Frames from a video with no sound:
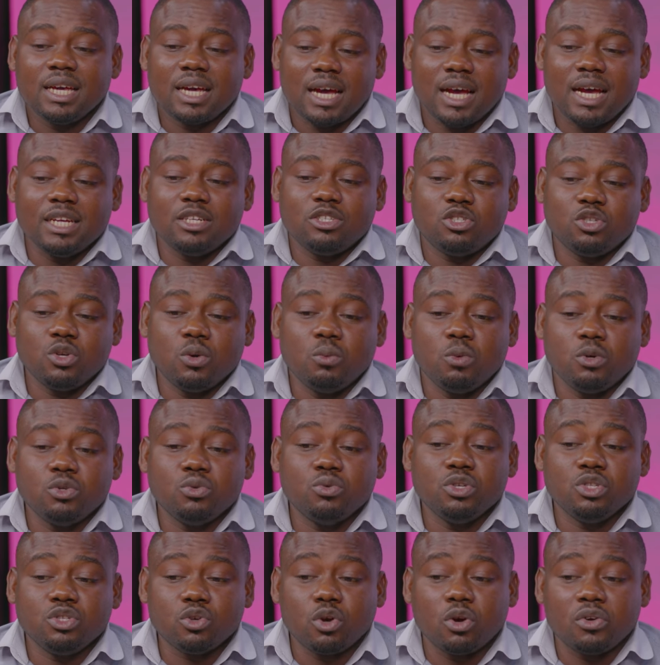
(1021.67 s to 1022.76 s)
And someone who
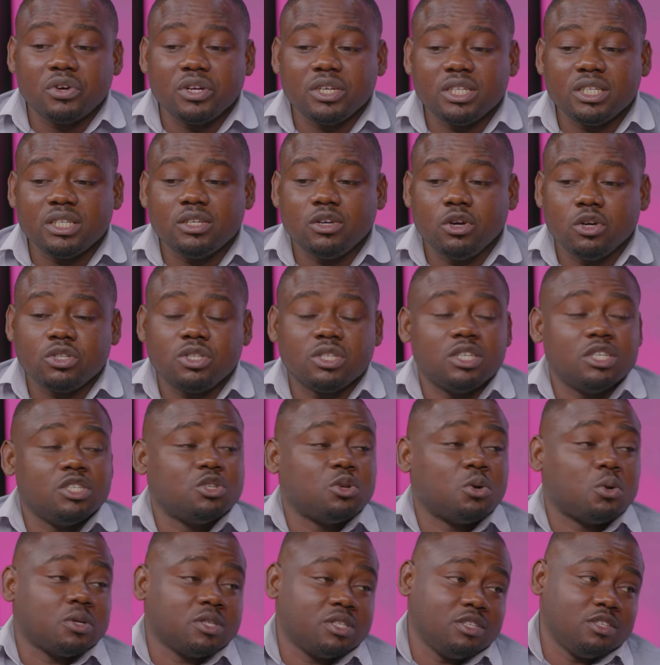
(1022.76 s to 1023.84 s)
has already got these
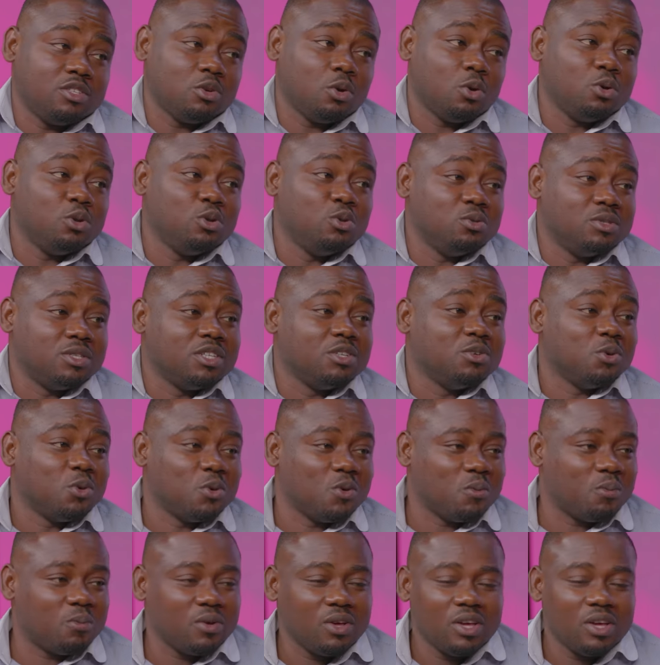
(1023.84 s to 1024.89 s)
courses or losing hope,